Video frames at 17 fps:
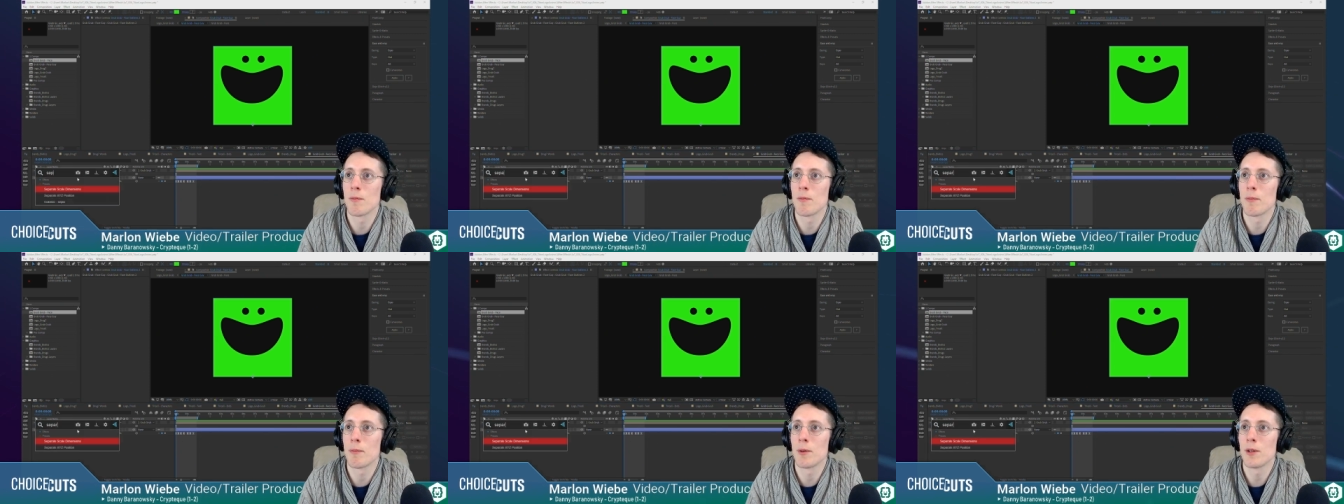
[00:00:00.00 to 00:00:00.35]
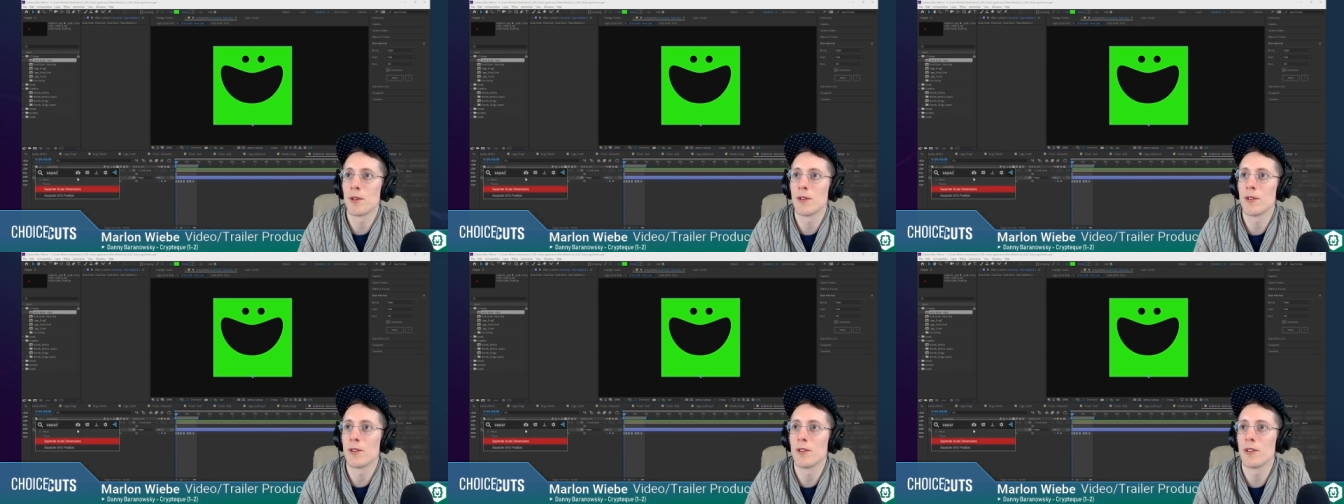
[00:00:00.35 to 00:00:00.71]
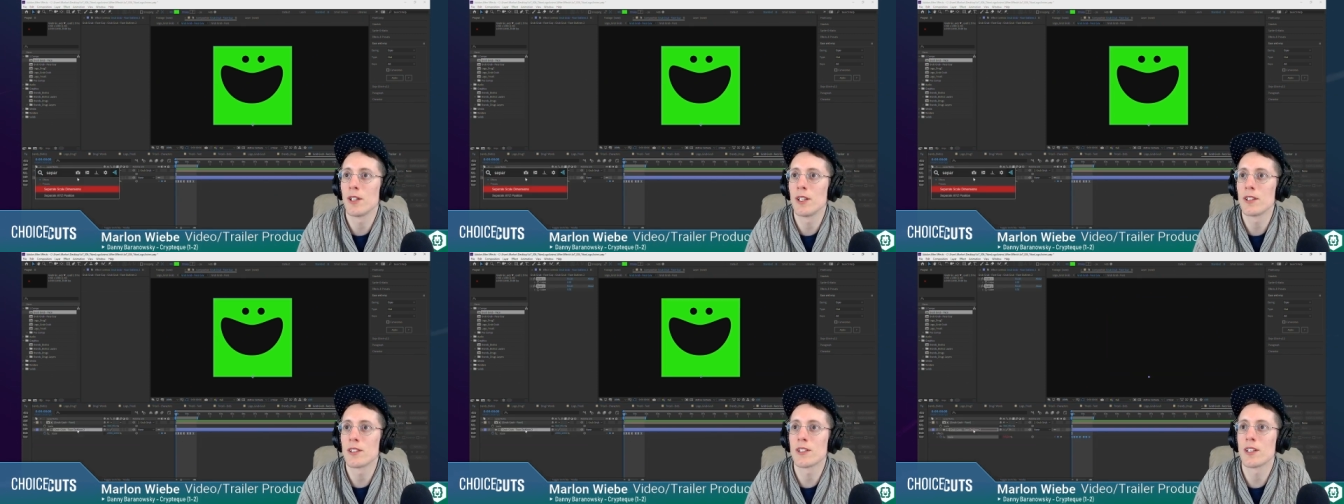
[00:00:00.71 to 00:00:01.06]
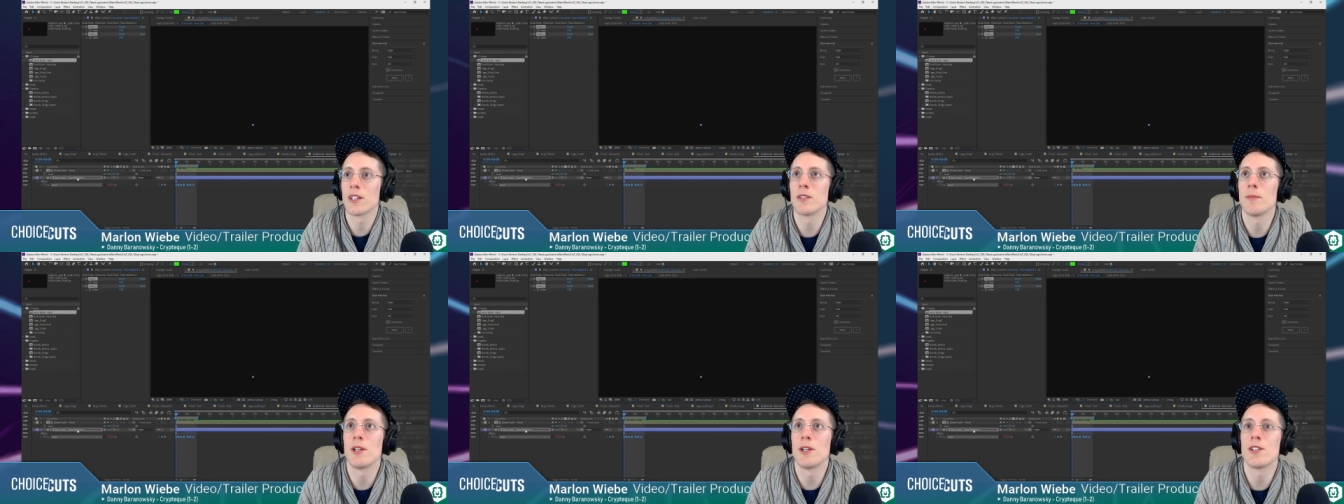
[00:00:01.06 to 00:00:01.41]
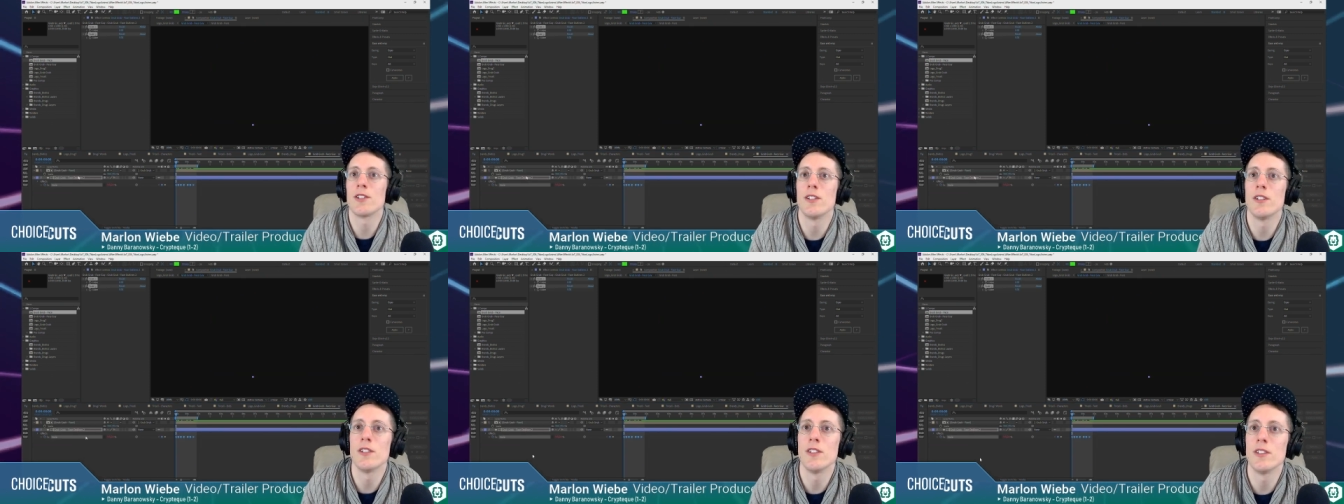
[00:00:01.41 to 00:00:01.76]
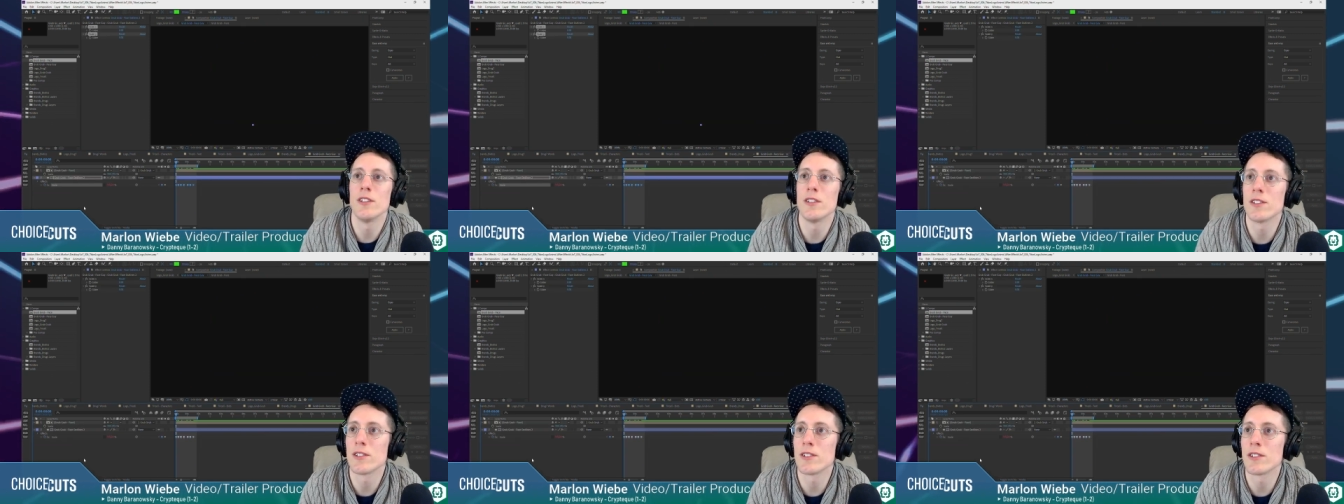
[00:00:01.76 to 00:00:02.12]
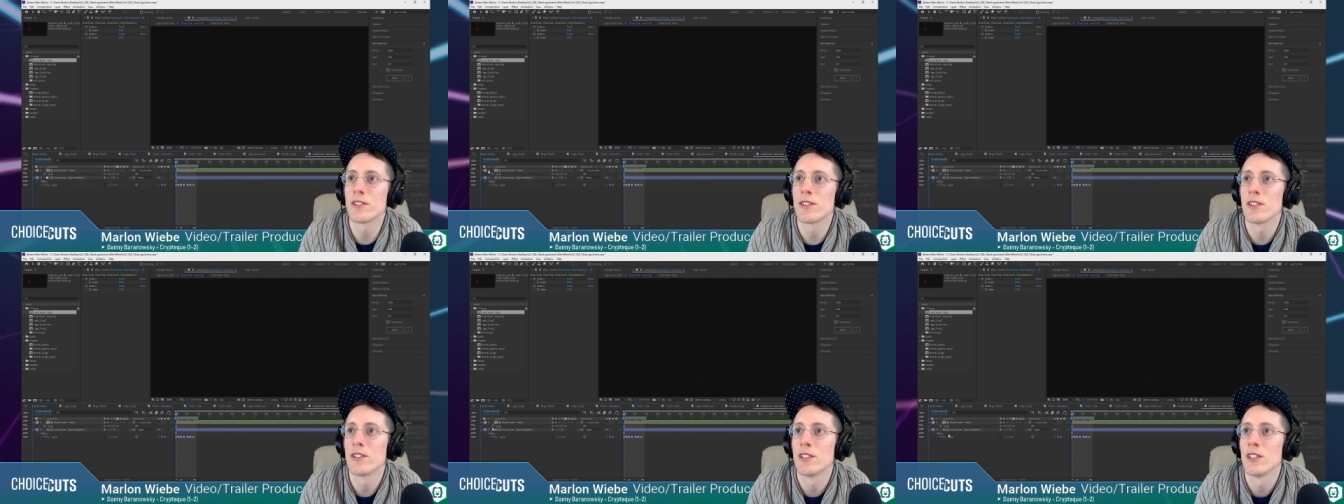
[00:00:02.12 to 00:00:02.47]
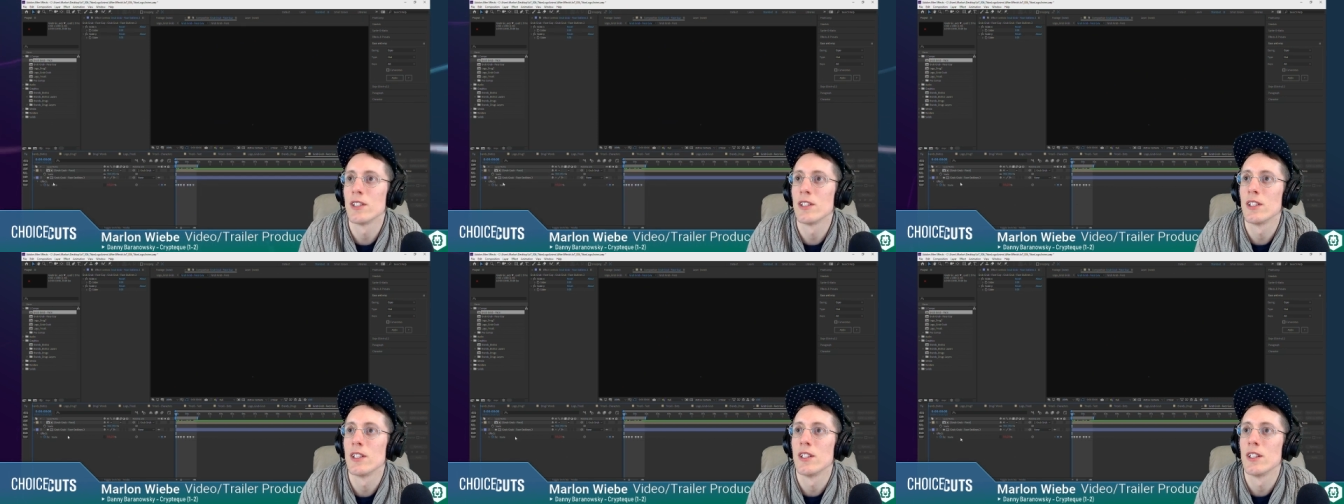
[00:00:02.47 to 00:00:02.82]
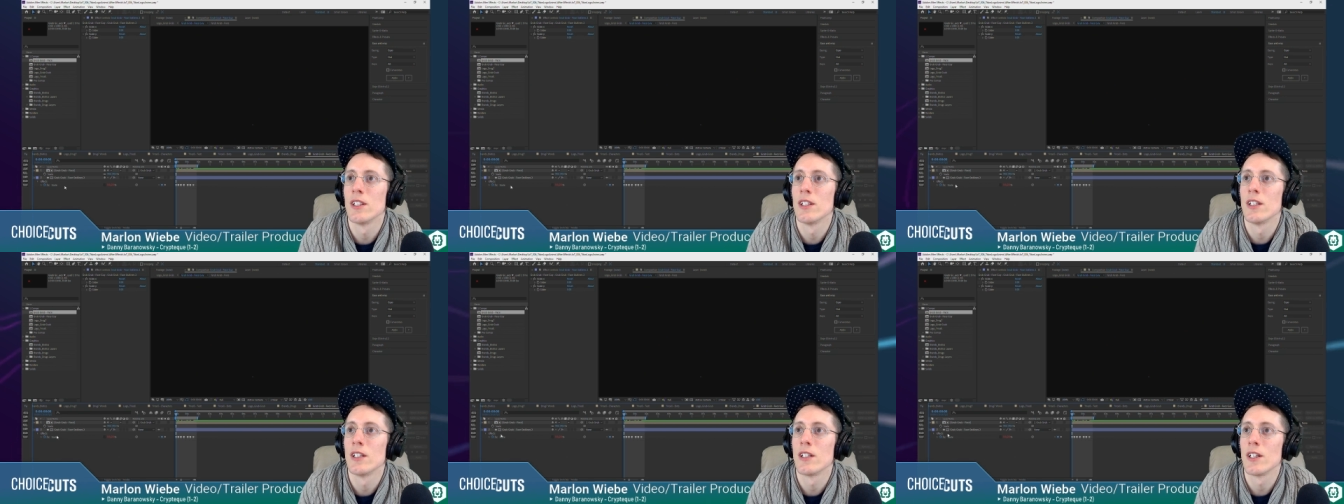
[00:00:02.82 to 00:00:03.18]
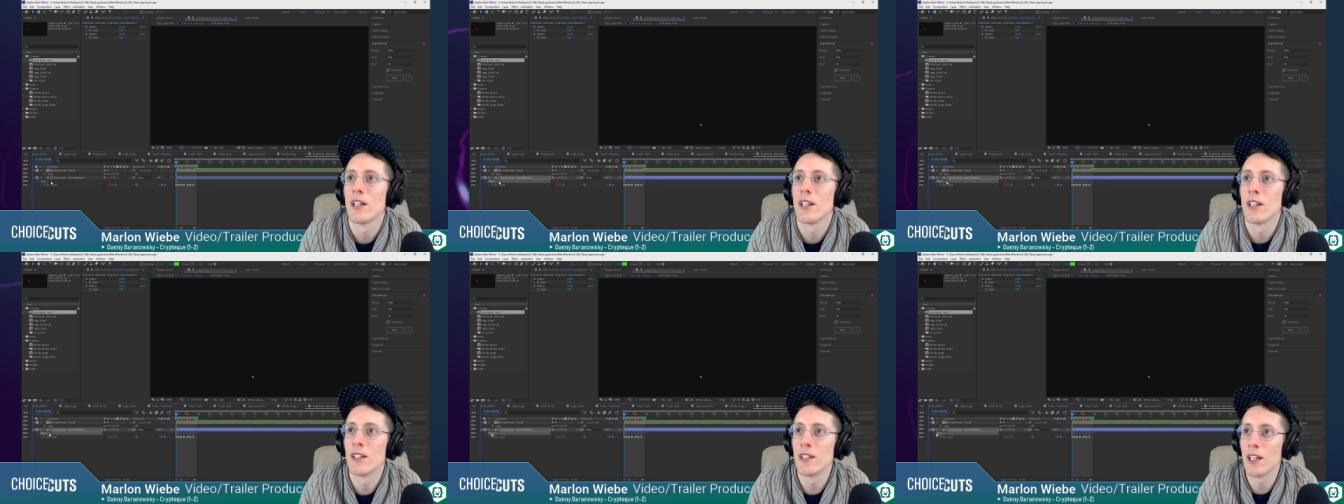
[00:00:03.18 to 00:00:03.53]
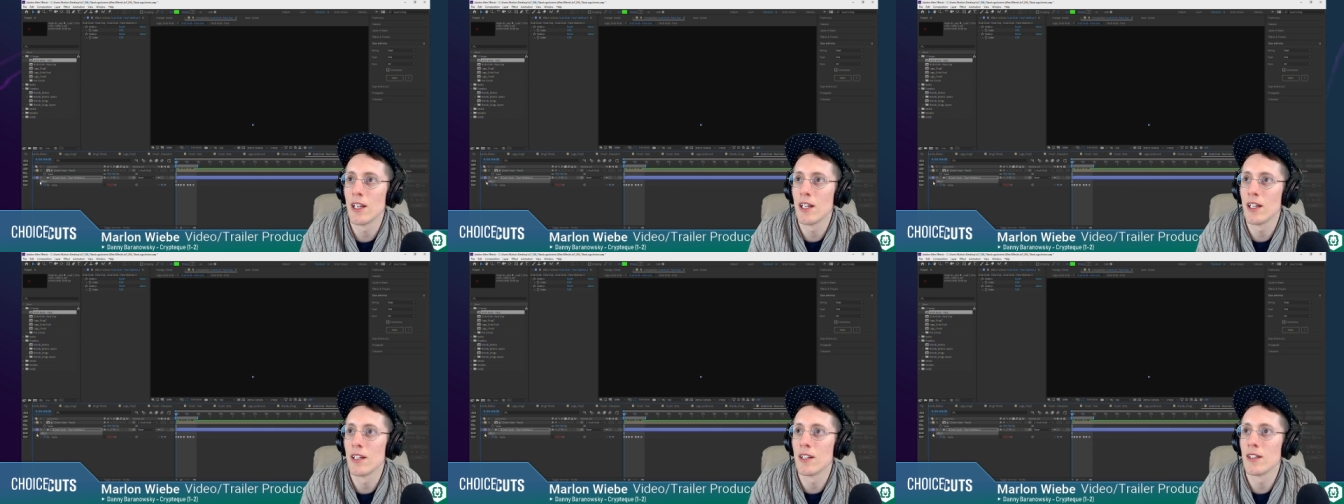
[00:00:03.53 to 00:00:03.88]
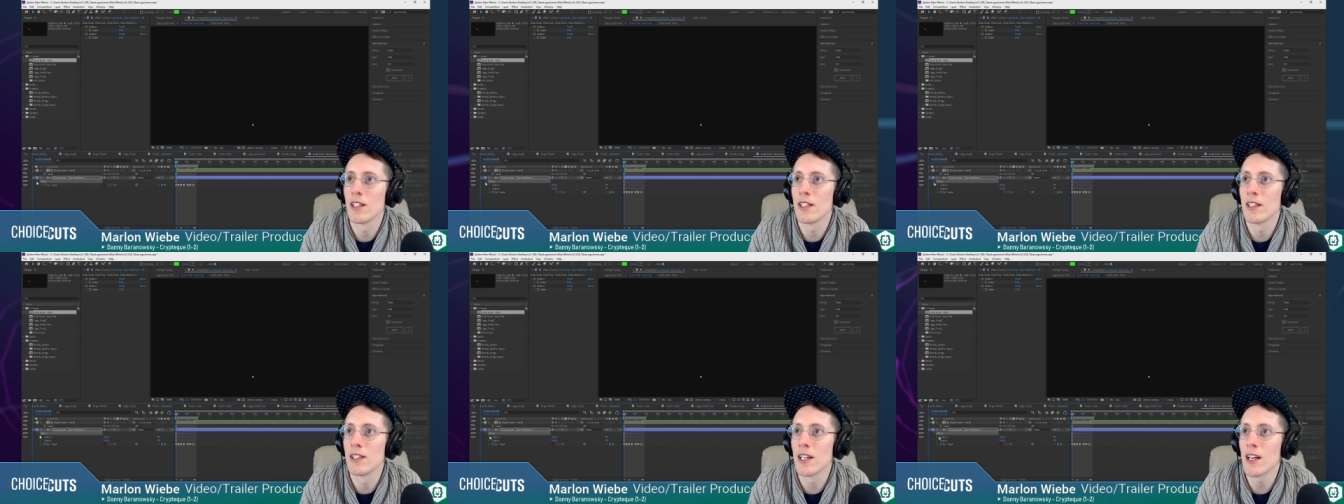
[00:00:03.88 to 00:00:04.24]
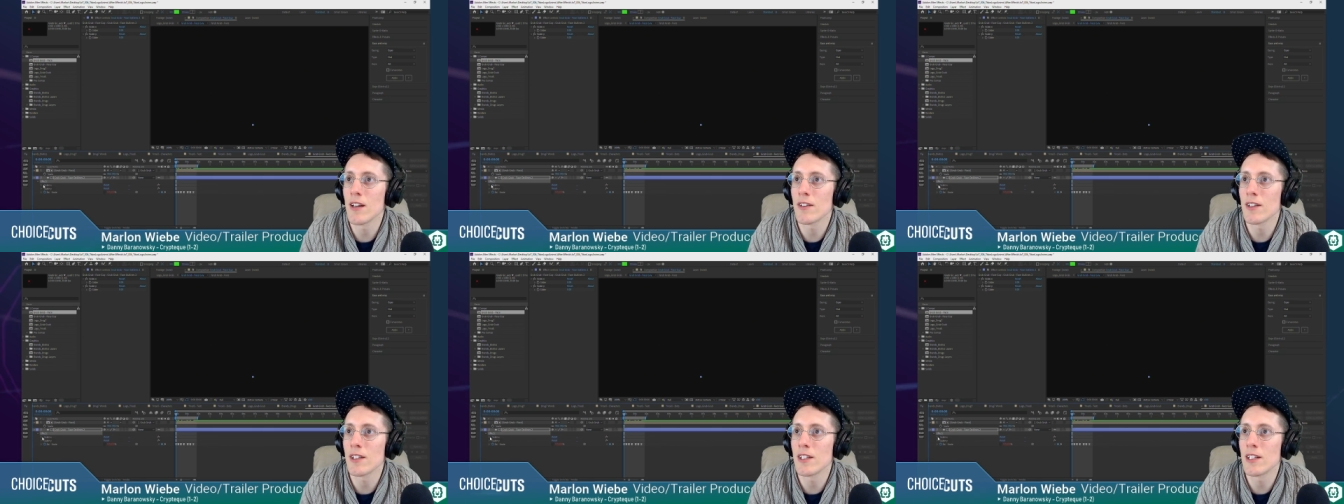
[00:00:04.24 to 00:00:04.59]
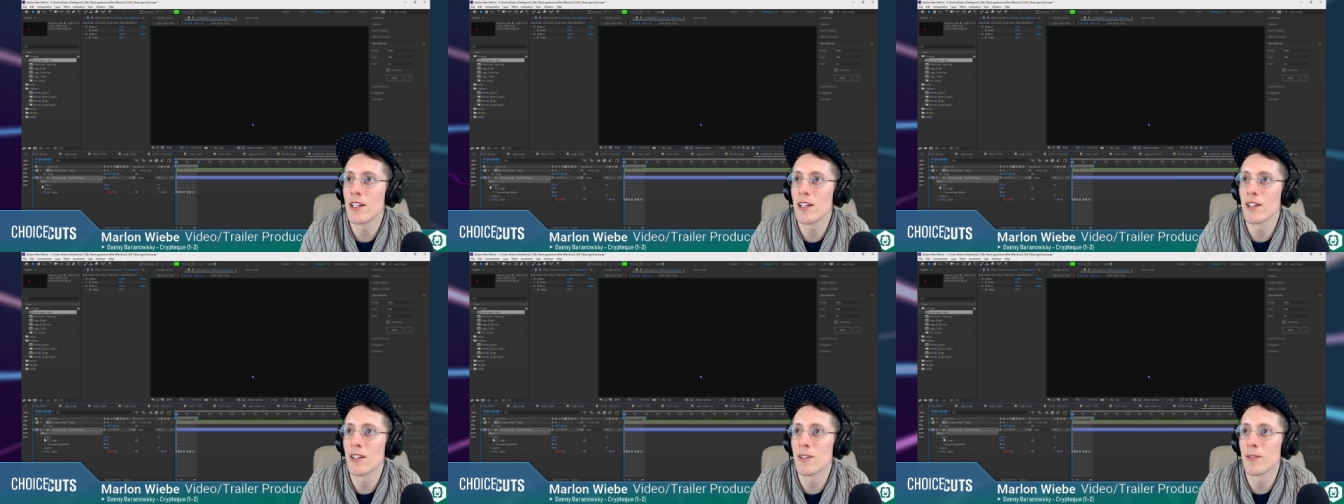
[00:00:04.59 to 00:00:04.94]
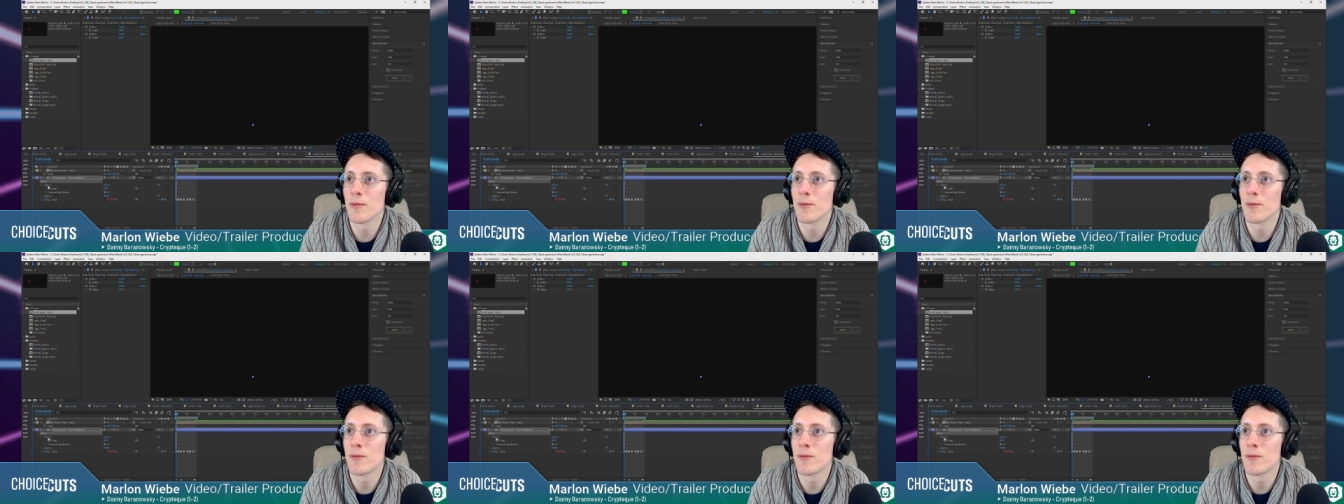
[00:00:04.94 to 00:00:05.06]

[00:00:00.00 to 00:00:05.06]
All right, scale dimensions, and then in here.